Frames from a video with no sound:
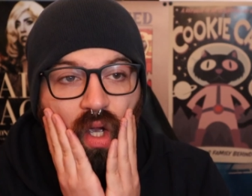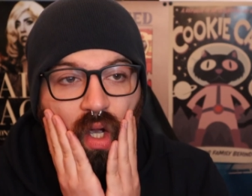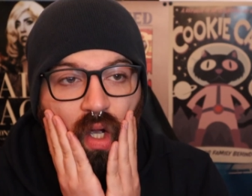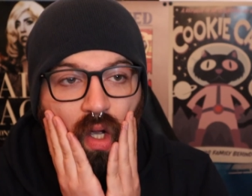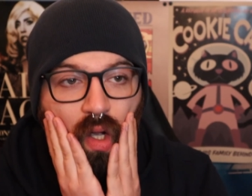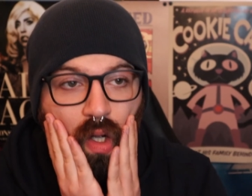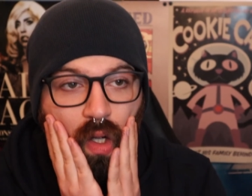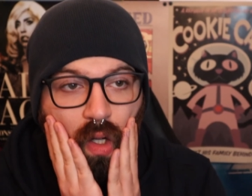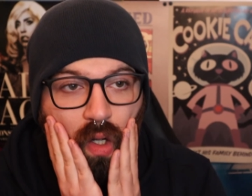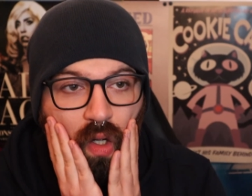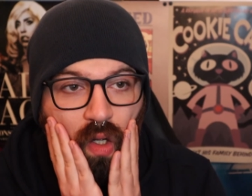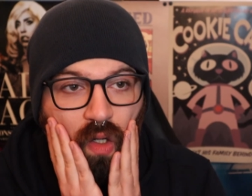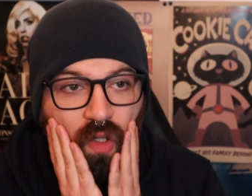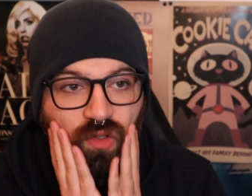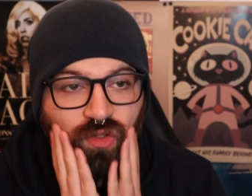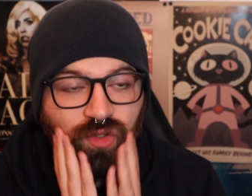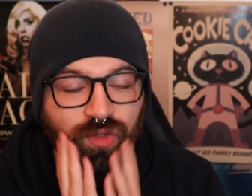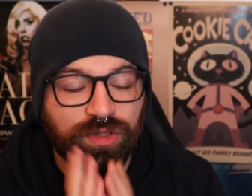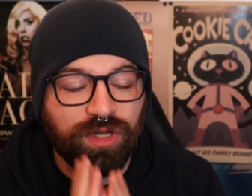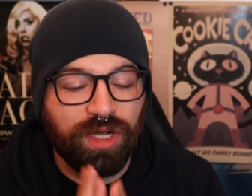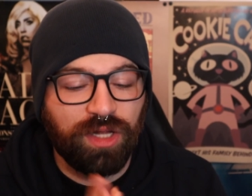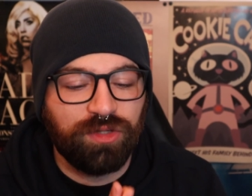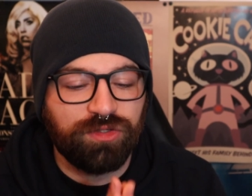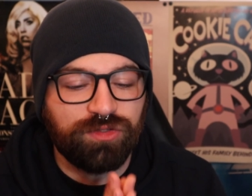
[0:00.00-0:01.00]

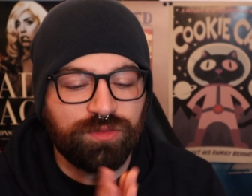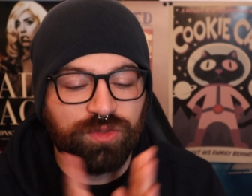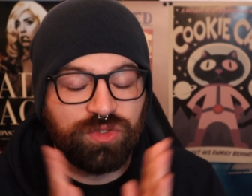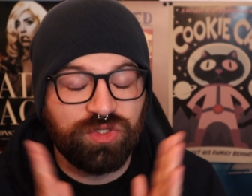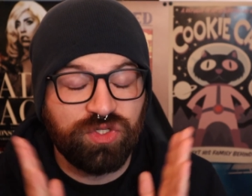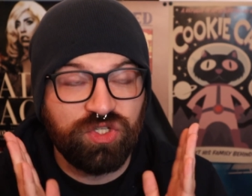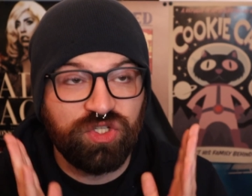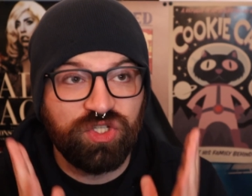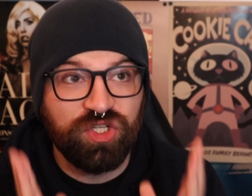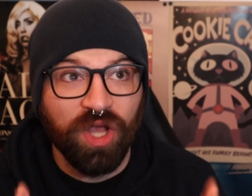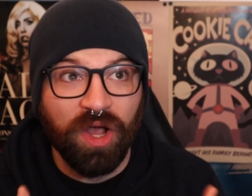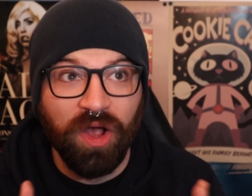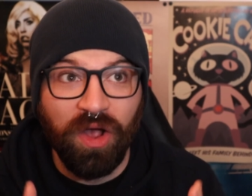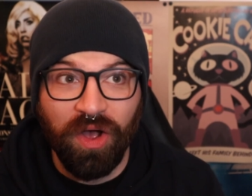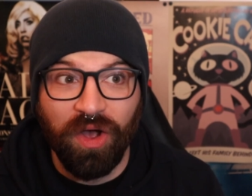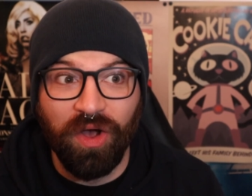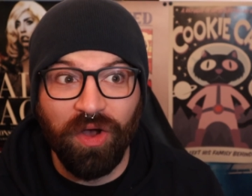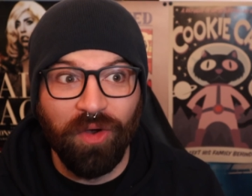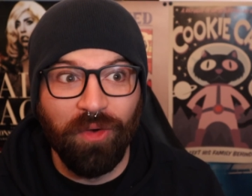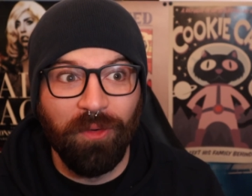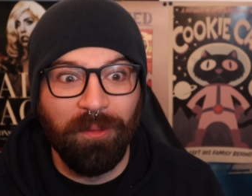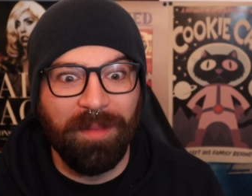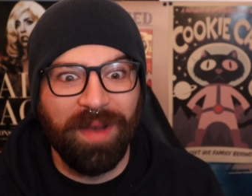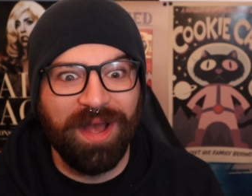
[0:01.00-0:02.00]
True Colors was
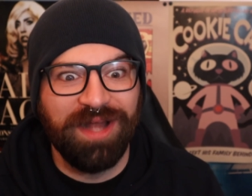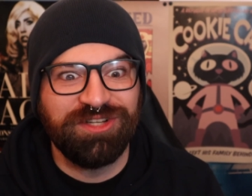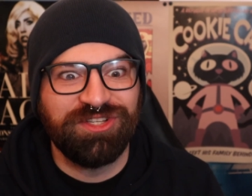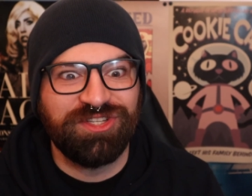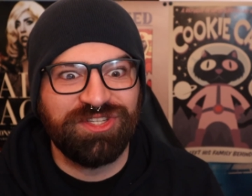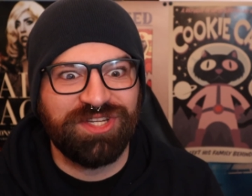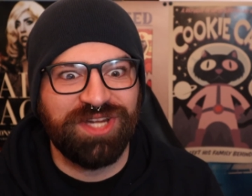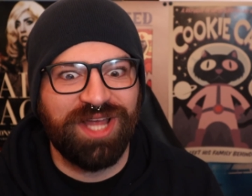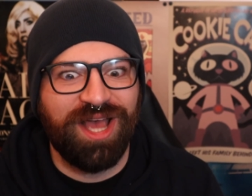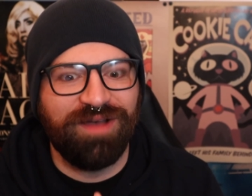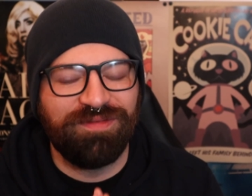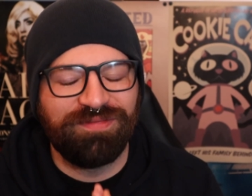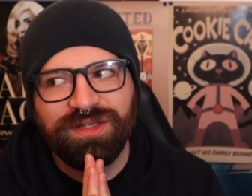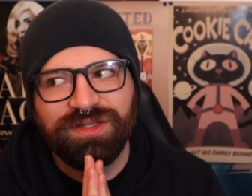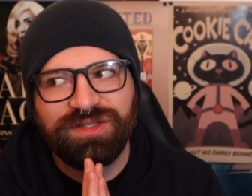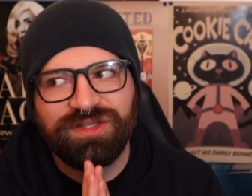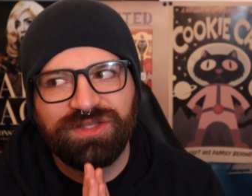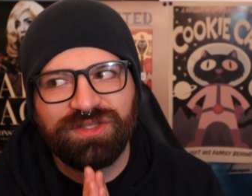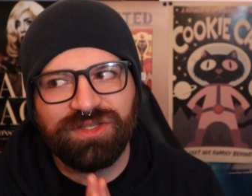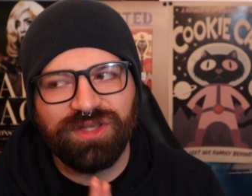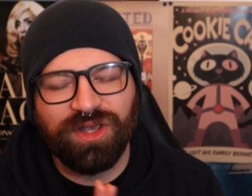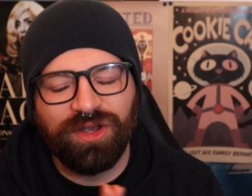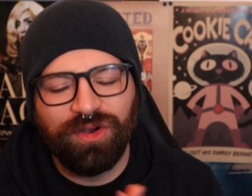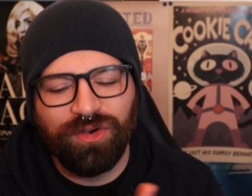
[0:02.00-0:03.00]
so much stuff.
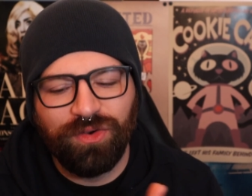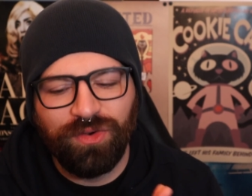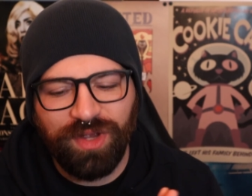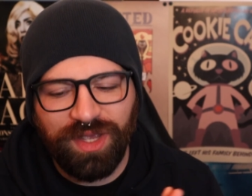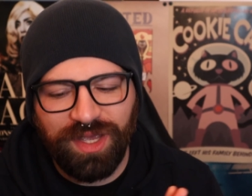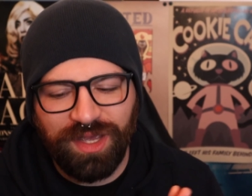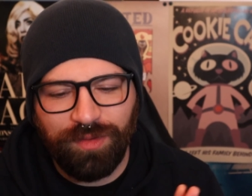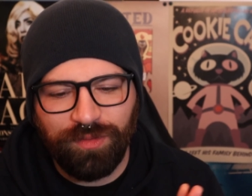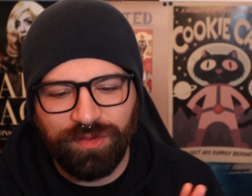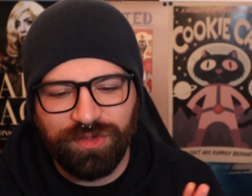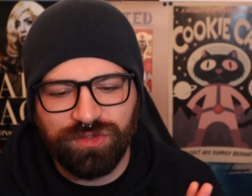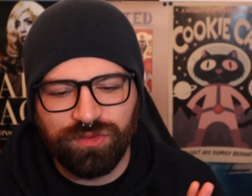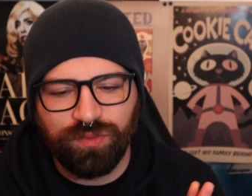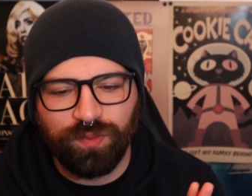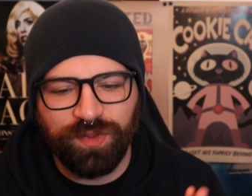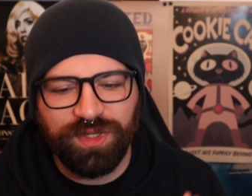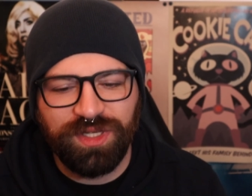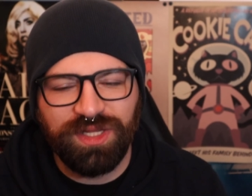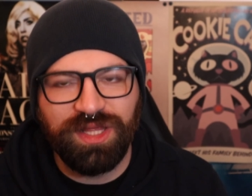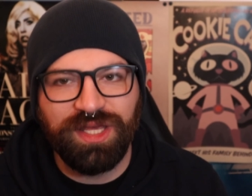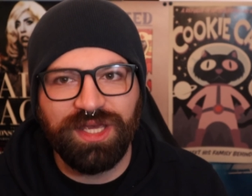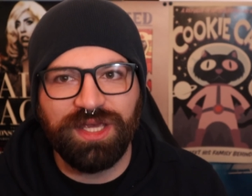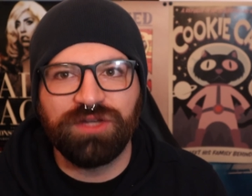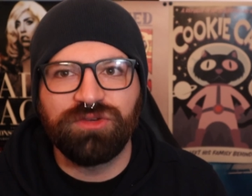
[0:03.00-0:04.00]
So it was
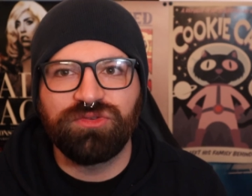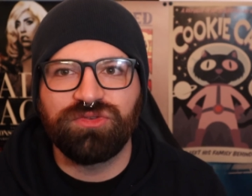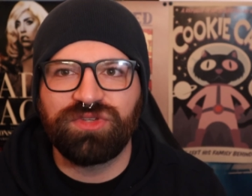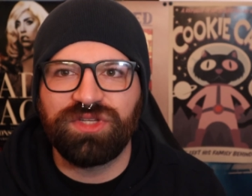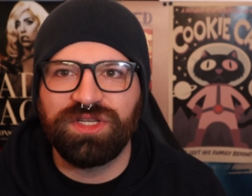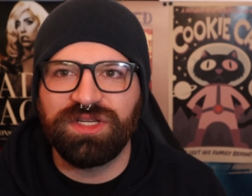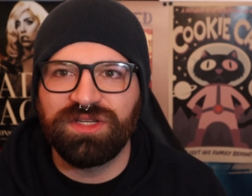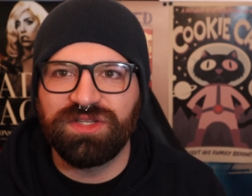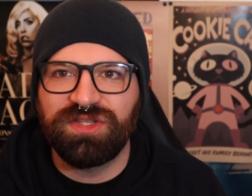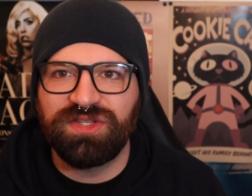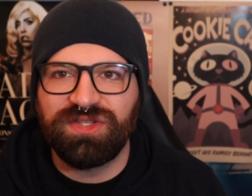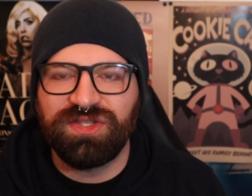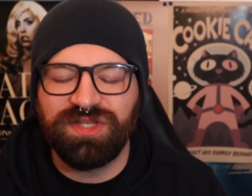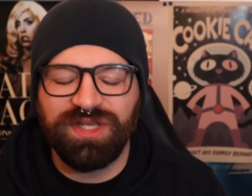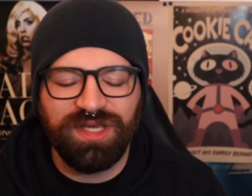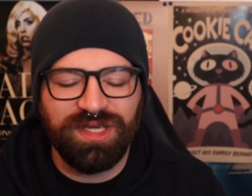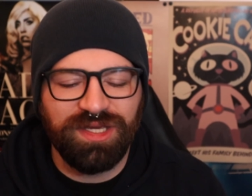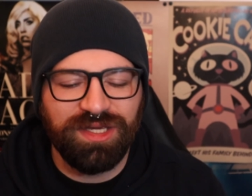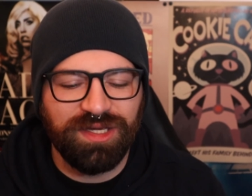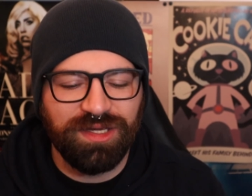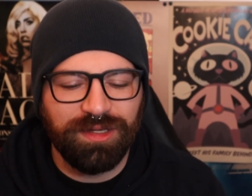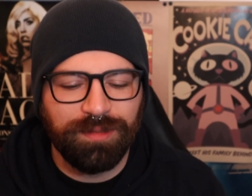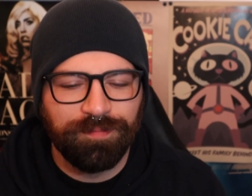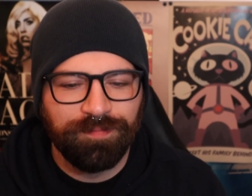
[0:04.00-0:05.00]
really interesting to
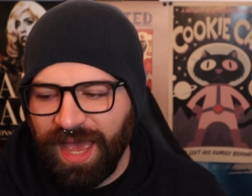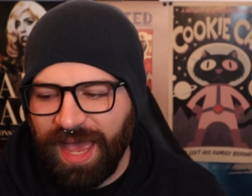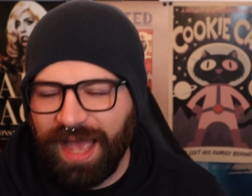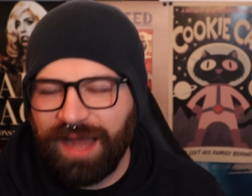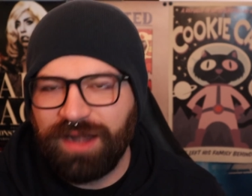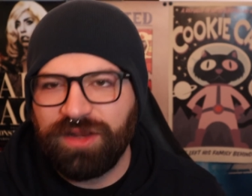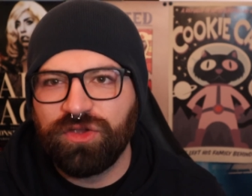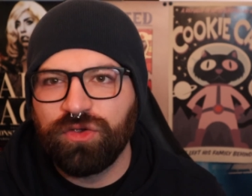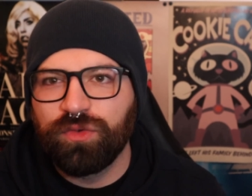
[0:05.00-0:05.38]
see, how do